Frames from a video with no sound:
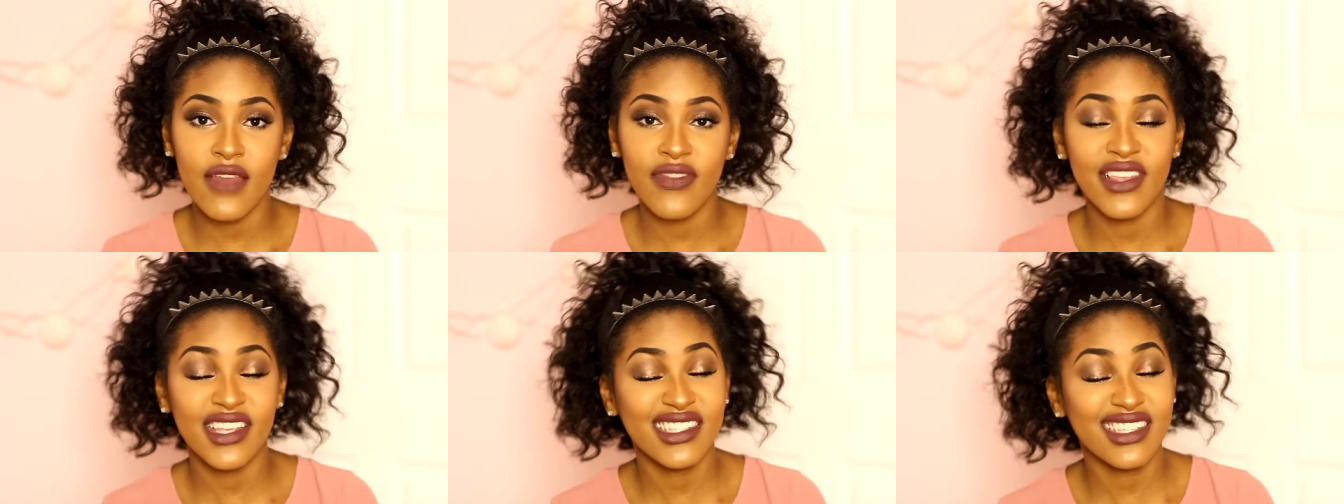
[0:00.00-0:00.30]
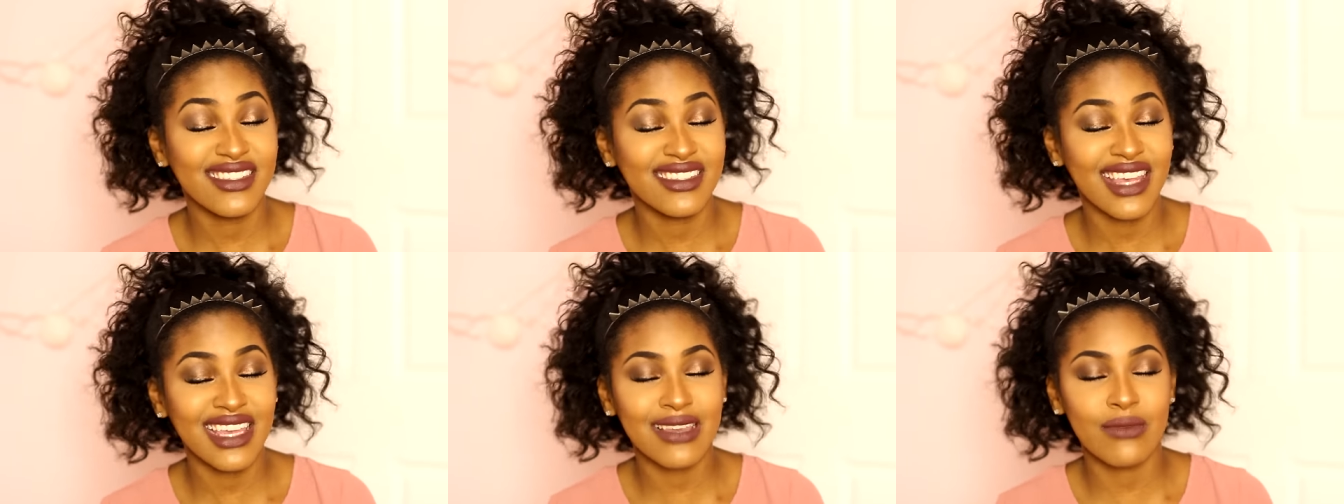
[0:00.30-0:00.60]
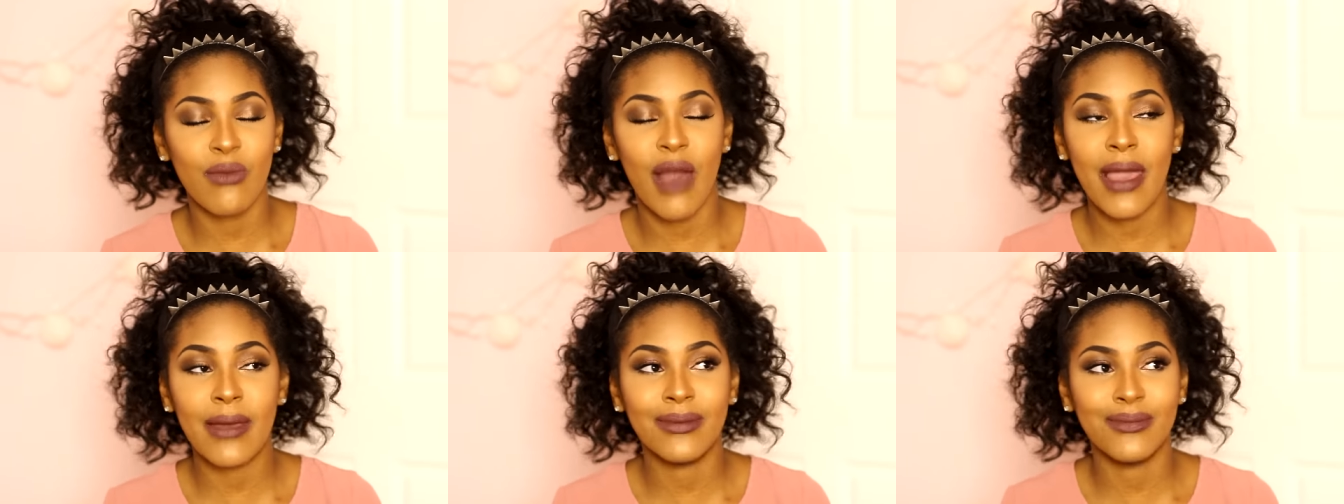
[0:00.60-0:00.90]
and this is
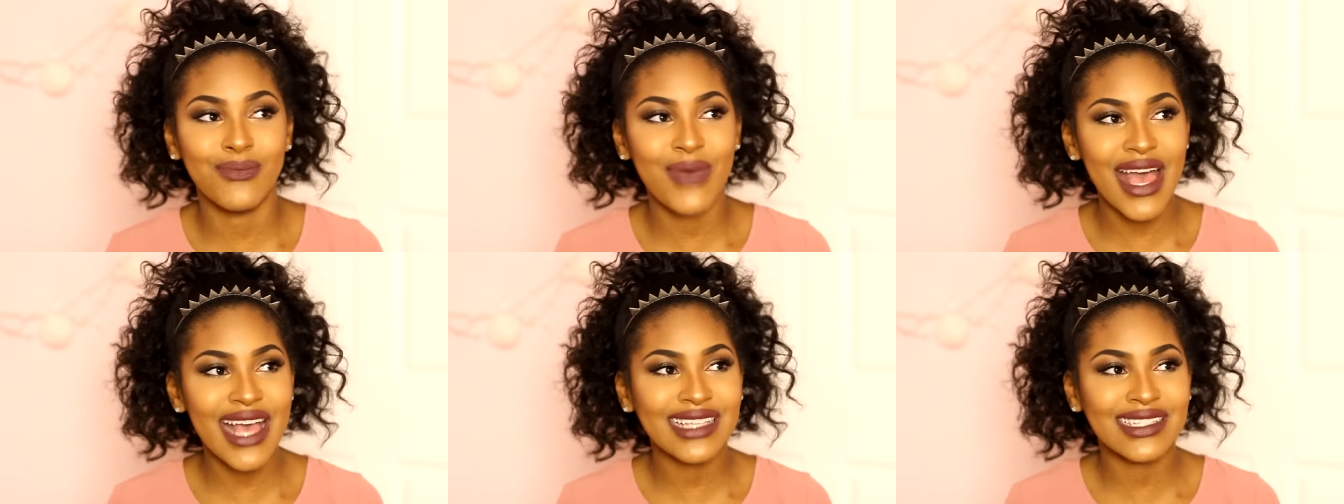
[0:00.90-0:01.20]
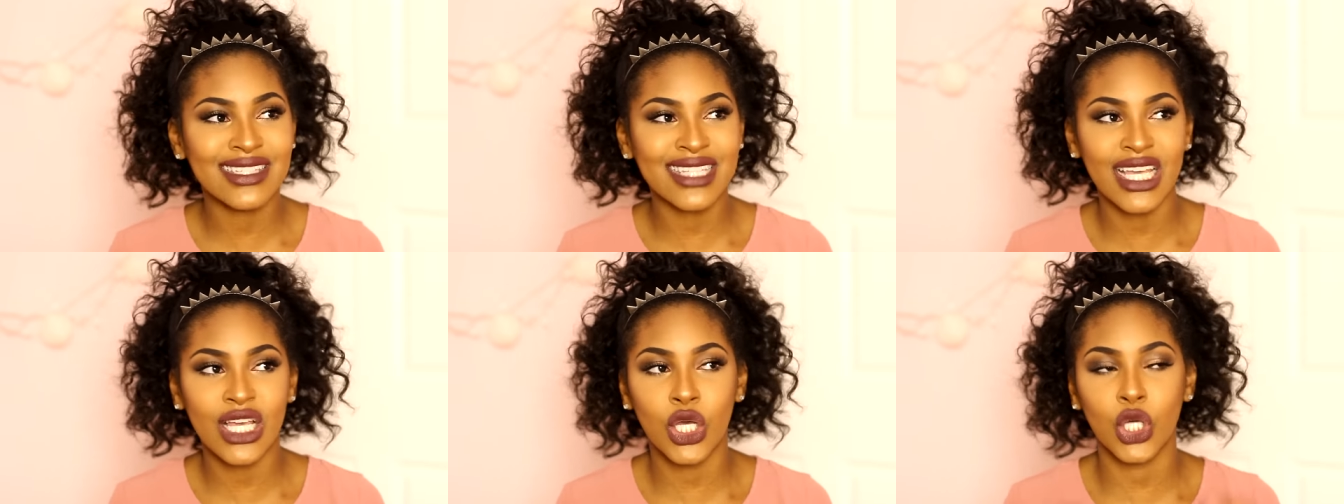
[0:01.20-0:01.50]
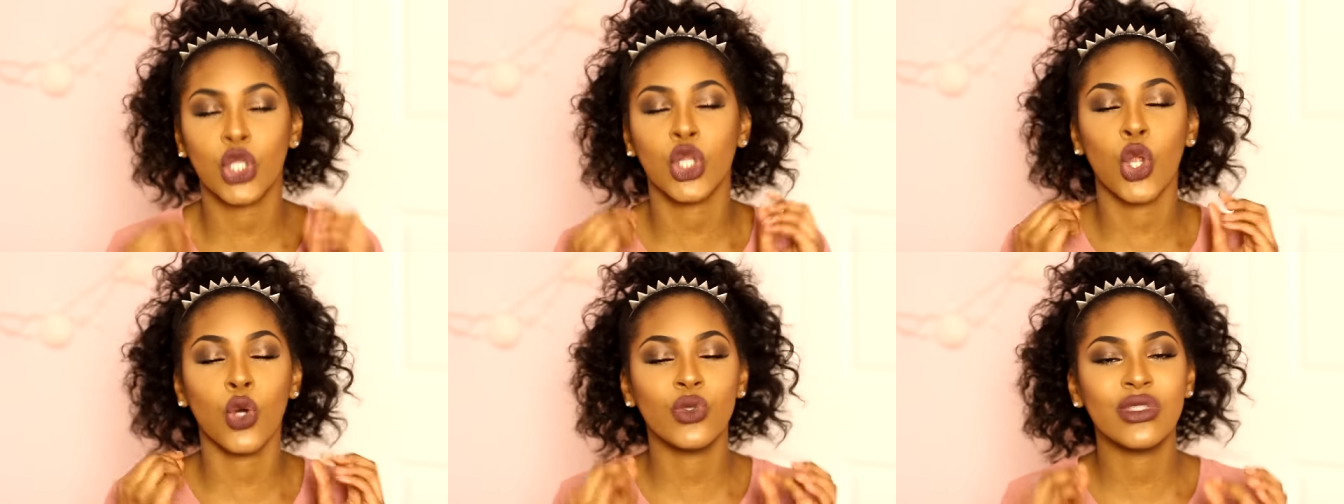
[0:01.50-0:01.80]
like my best, like
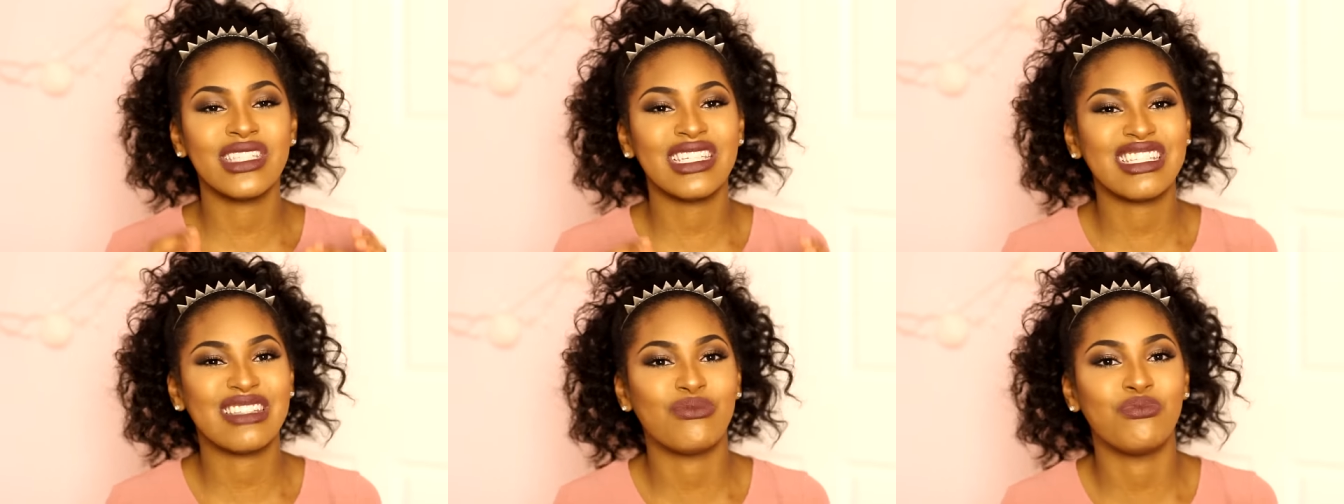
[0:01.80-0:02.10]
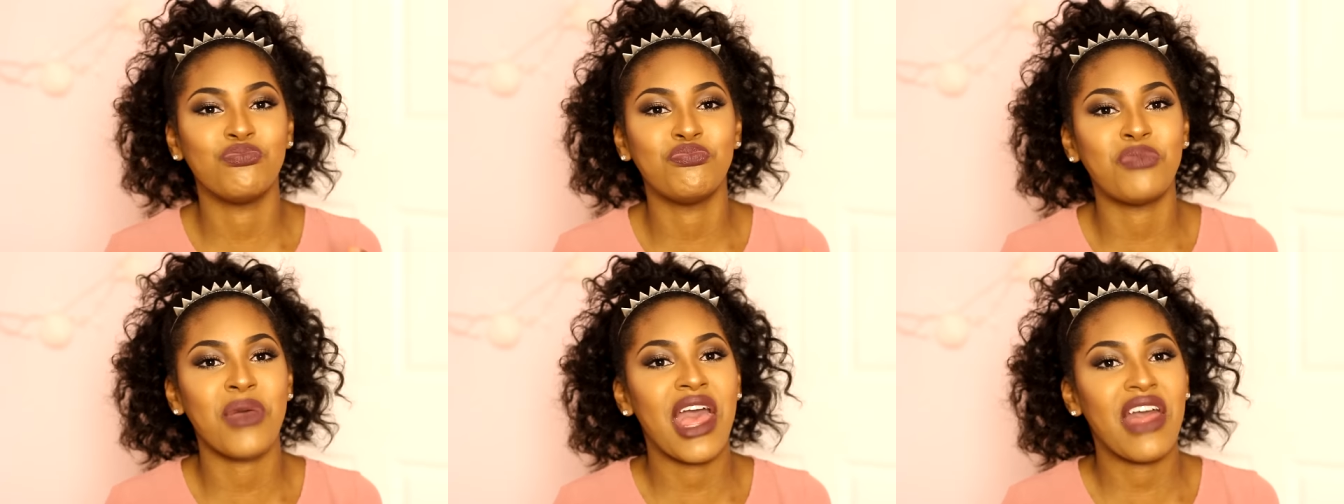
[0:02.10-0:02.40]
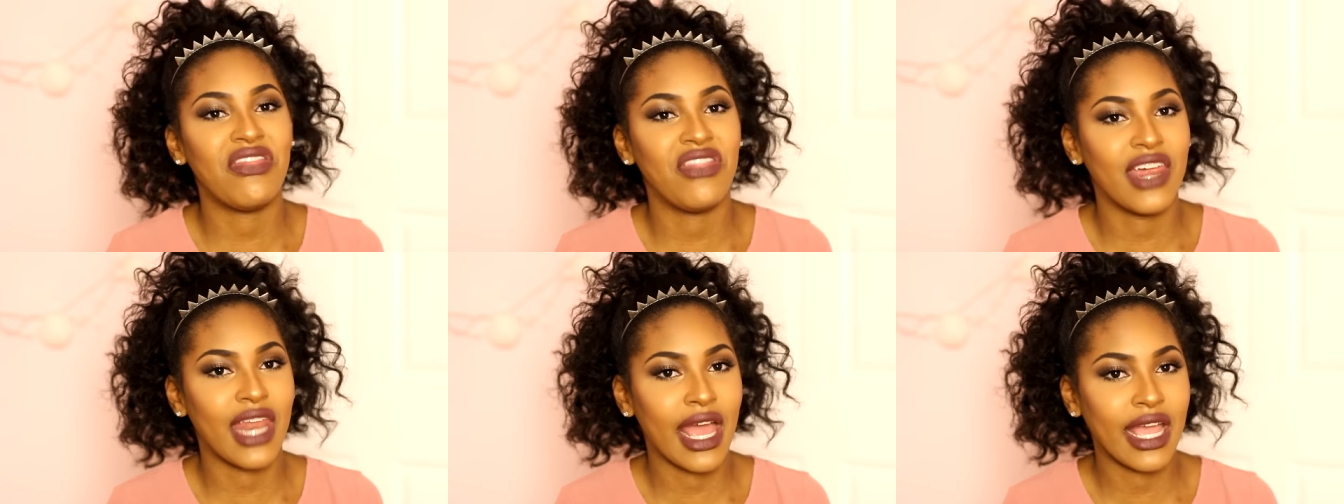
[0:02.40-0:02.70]
closest
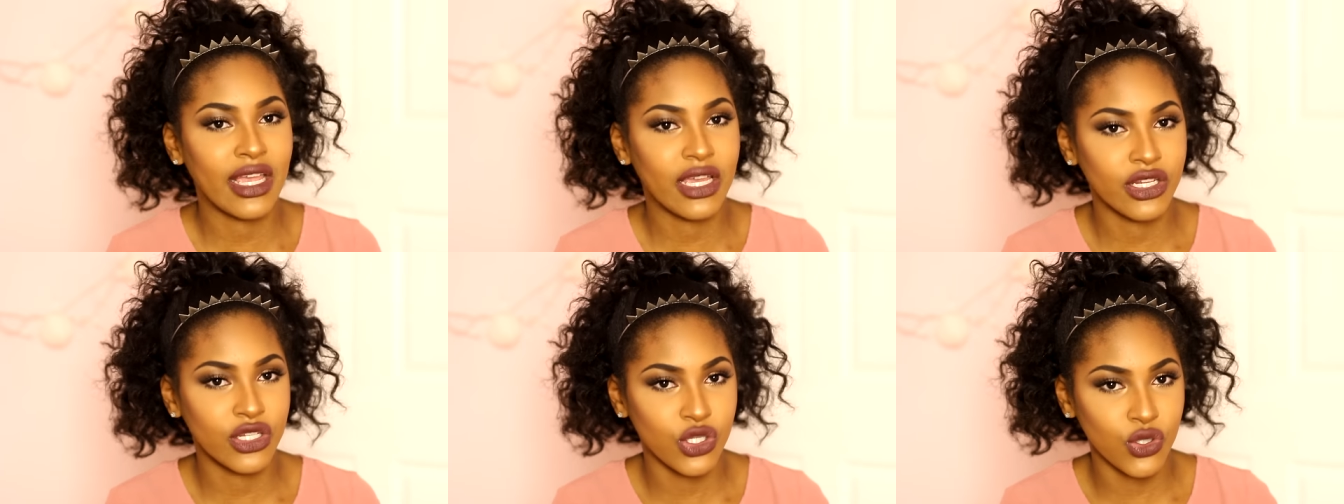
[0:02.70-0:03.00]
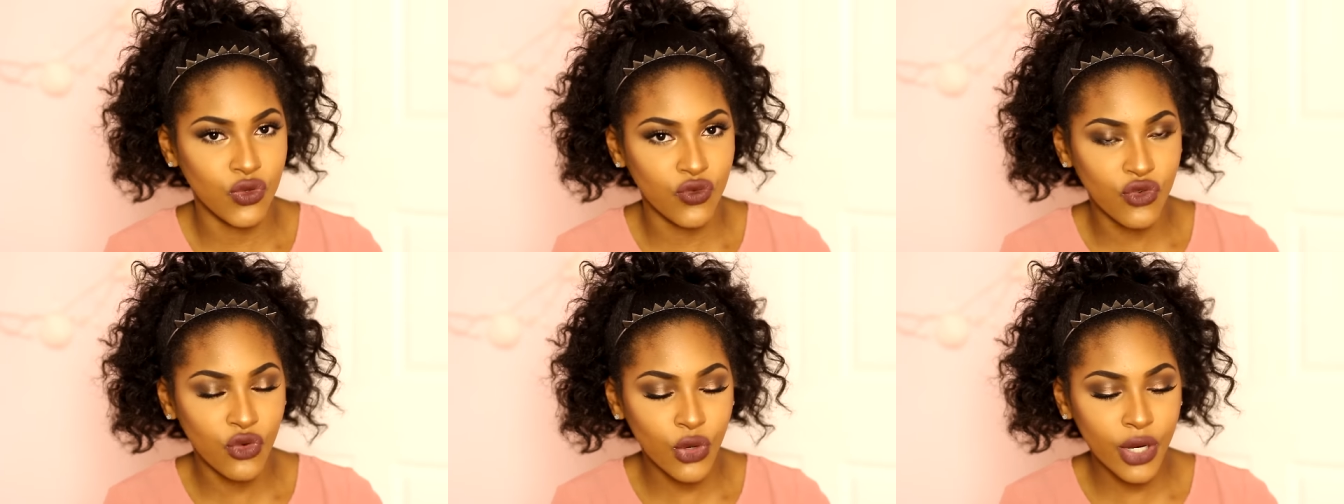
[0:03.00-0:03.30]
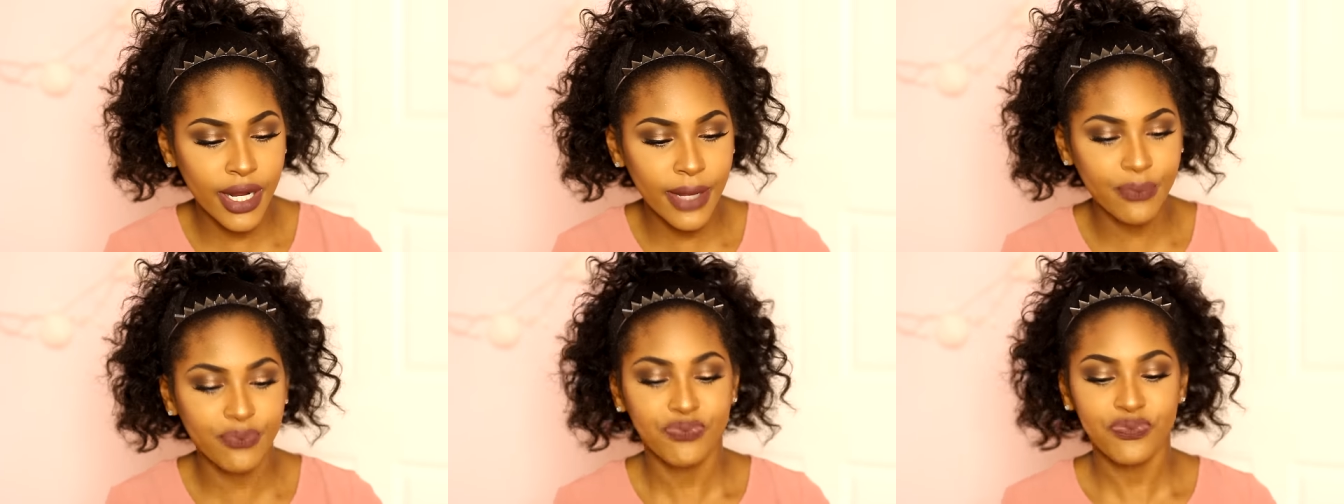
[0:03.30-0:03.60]
bet that I could do
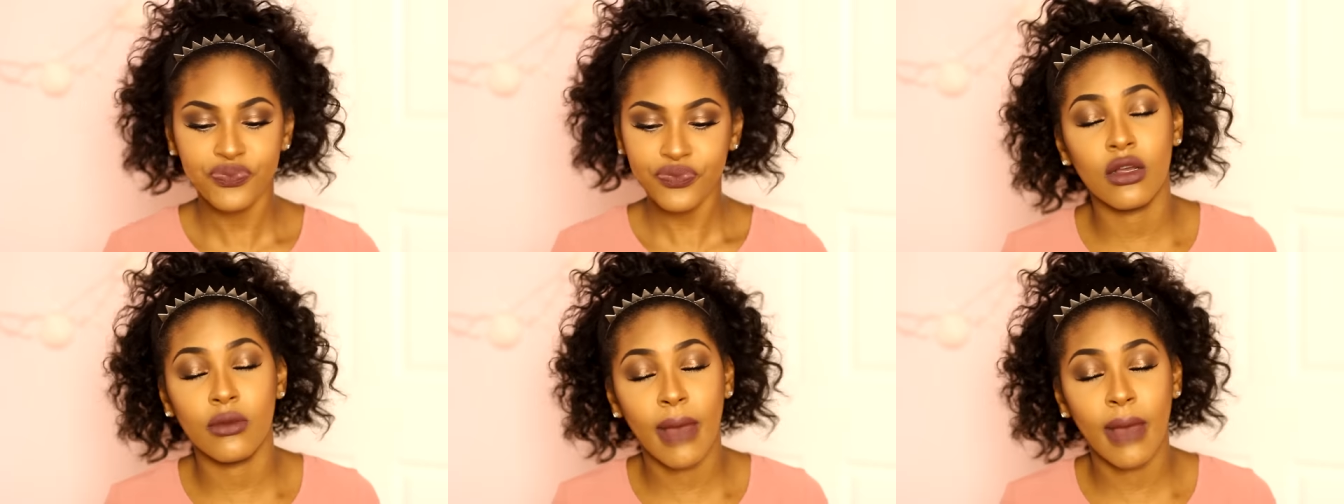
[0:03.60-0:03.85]
for it